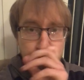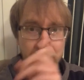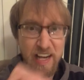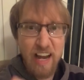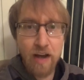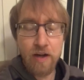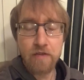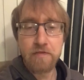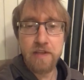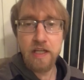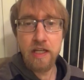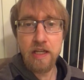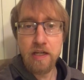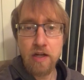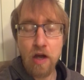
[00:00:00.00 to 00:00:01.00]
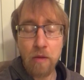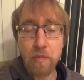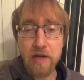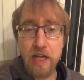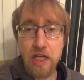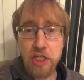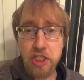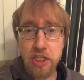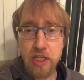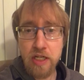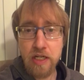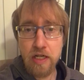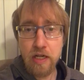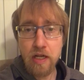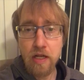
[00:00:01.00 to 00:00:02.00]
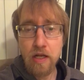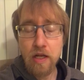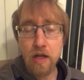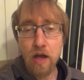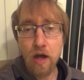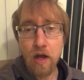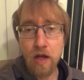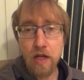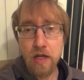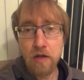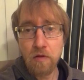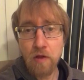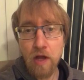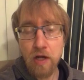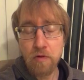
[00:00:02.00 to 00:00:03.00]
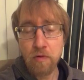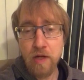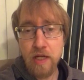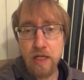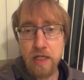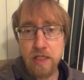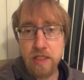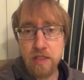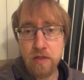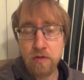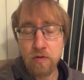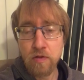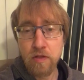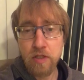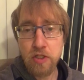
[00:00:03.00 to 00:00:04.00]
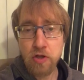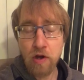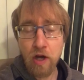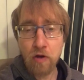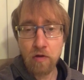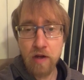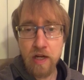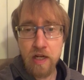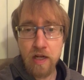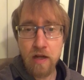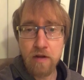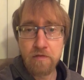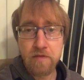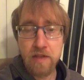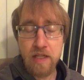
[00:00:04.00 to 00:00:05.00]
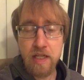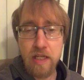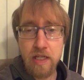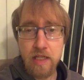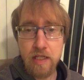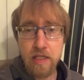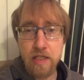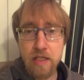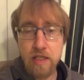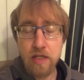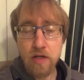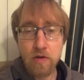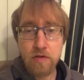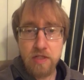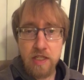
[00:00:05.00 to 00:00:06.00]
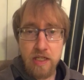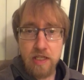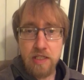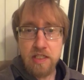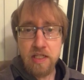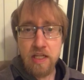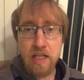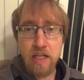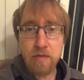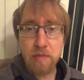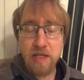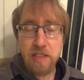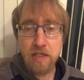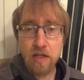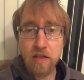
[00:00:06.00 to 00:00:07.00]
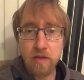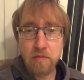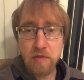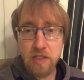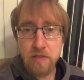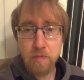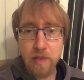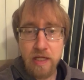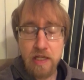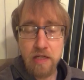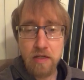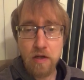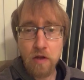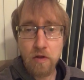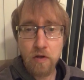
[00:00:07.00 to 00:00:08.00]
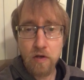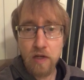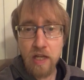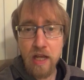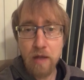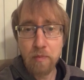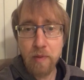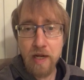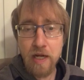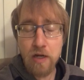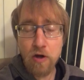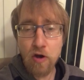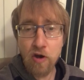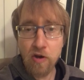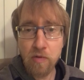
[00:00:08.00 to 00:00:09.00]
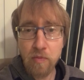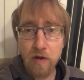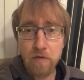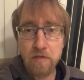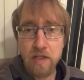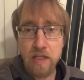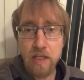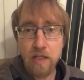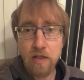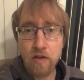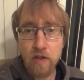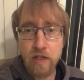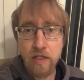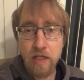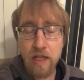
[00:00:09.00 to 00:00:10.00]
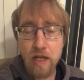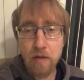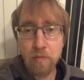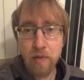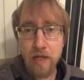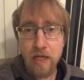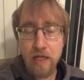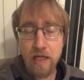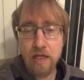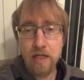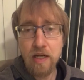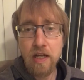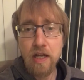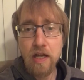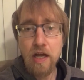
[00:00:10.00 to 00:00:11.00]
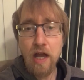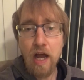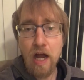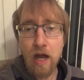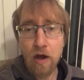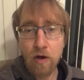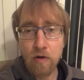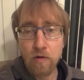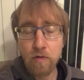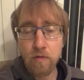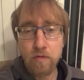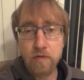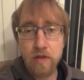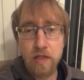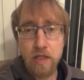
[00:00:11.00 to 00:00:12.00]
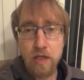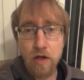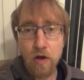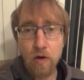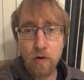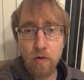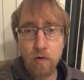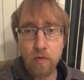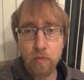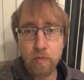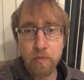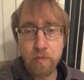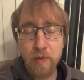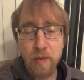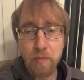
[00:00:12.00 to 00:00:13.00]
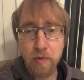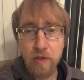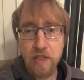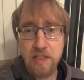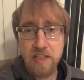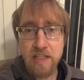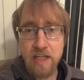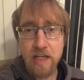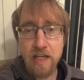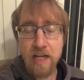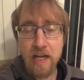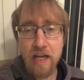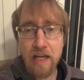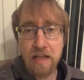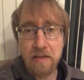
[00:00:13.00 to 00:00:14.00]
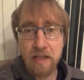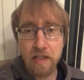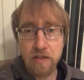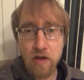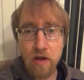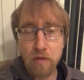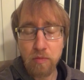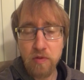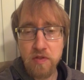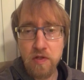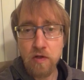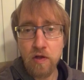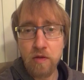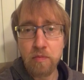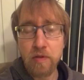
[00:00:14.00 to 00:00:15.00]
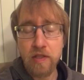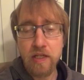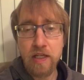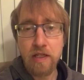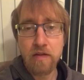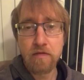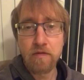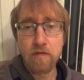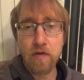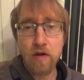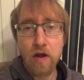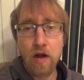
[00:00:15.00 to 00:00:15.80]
out of the nomination, in a lot of ways through the trickery of the, you know, DNC, basically just being another campaign arm of the Clinton campaign, how, you know, people at CNN, like Donna Brazile, I believe,